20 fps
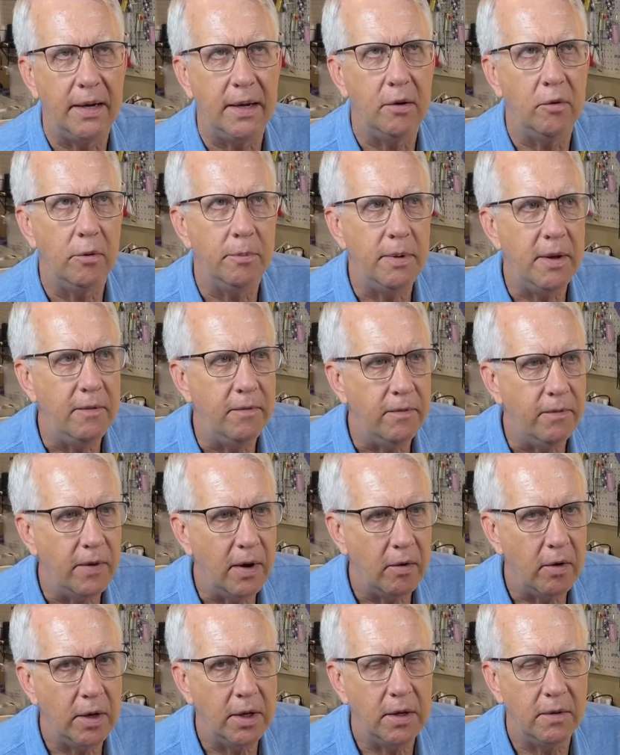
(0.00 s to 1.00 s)
It would be
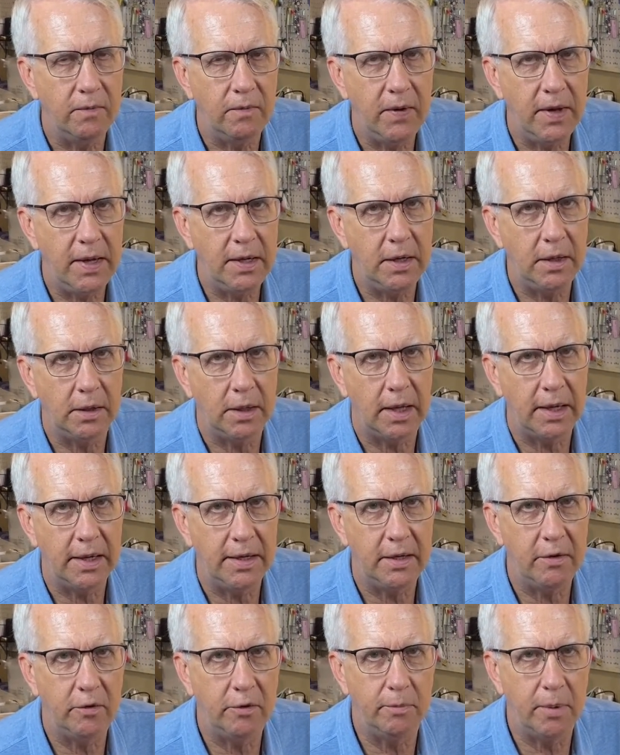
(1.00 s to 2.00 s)
very convenient, like I
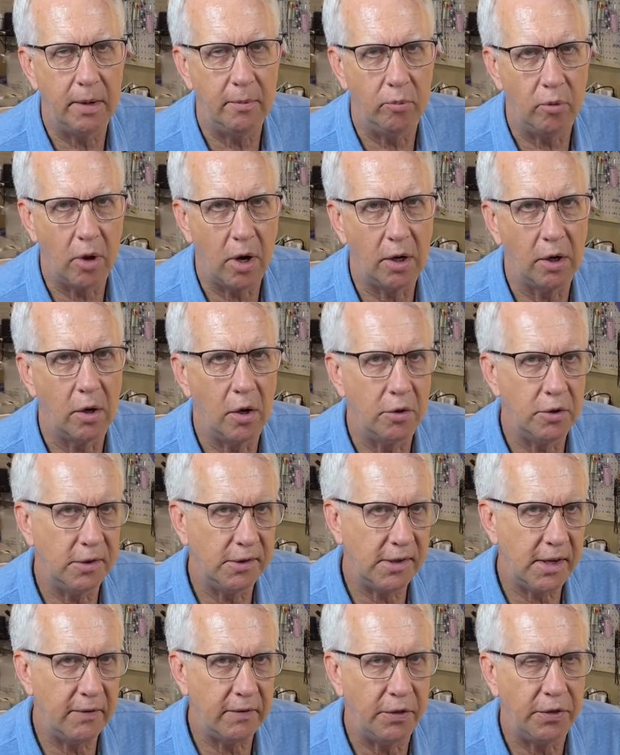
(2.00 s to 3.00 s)
do with my Bronco,
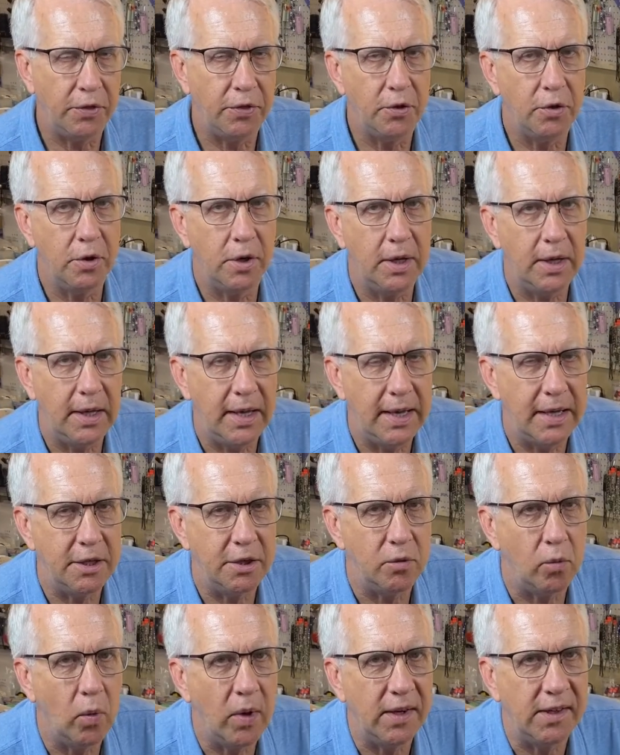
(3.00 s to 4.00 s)
just have a 30
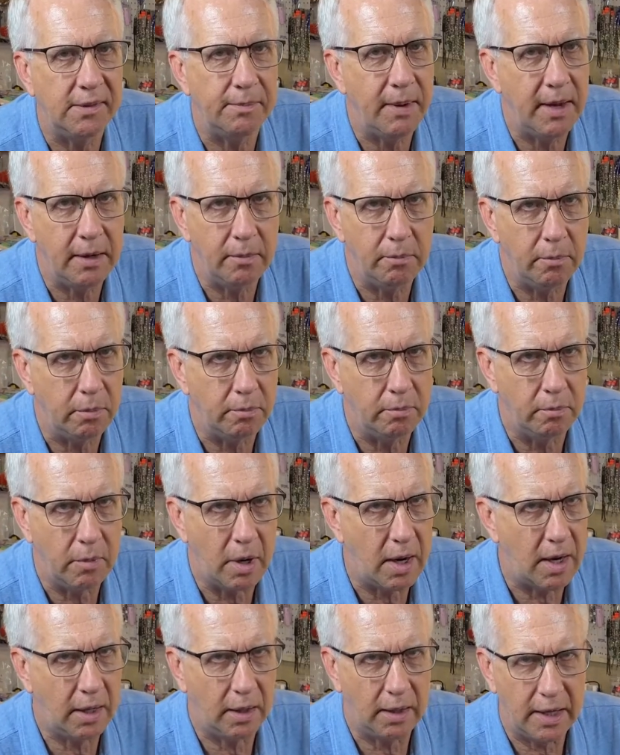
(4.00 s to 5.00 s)
inch wingspan
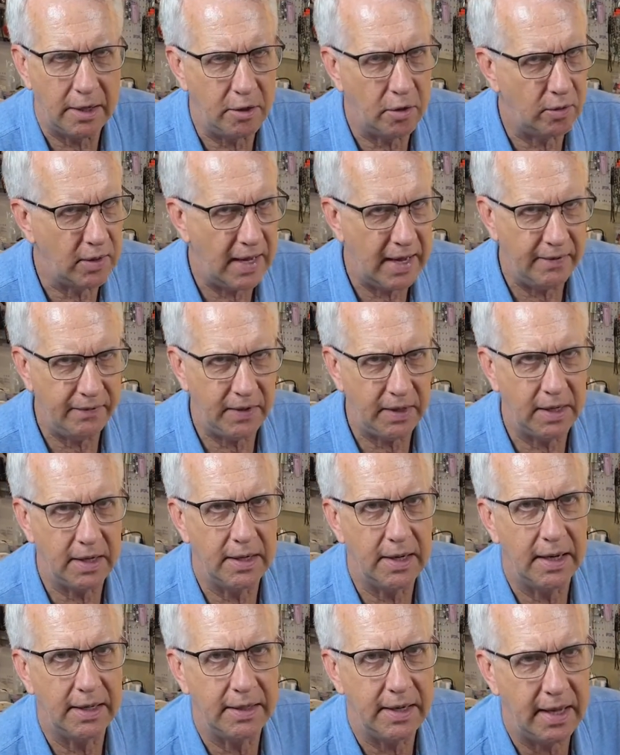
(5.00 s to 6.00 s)
model. I don't have to
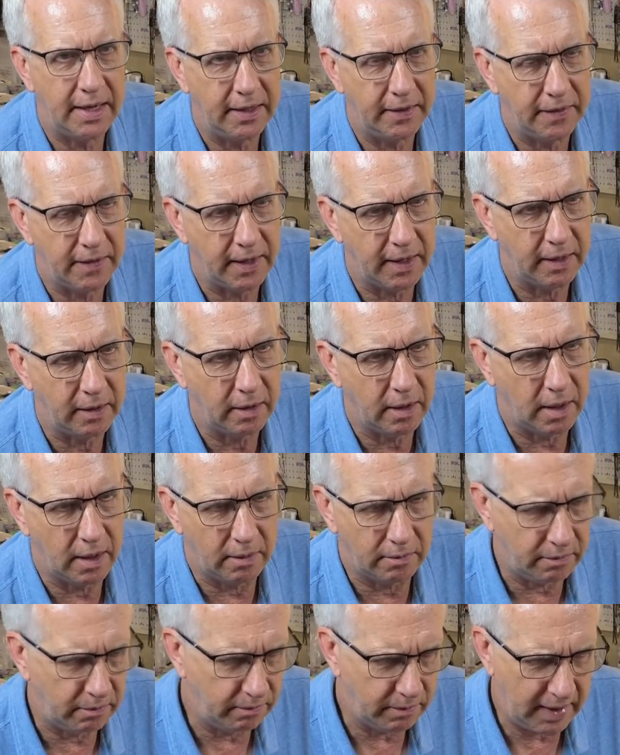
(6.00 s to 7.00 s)
connect anything, uh,
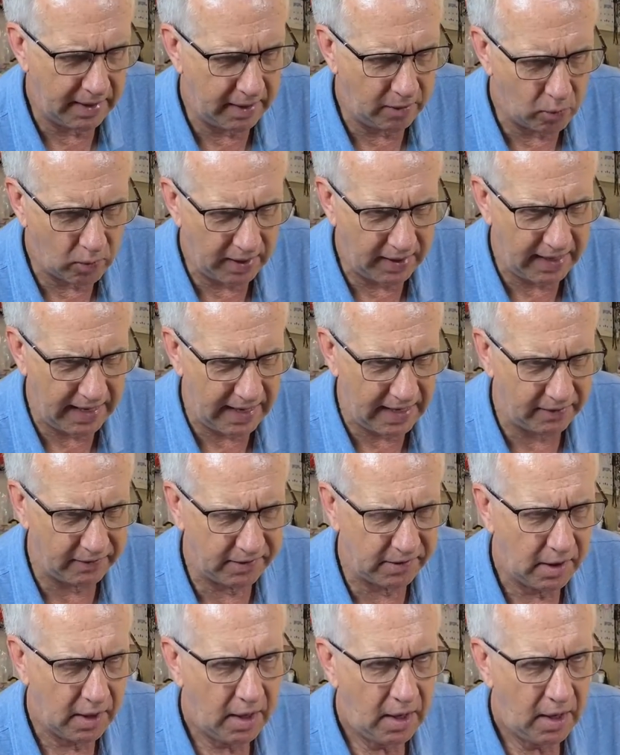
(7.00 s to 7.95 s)
any wing halves.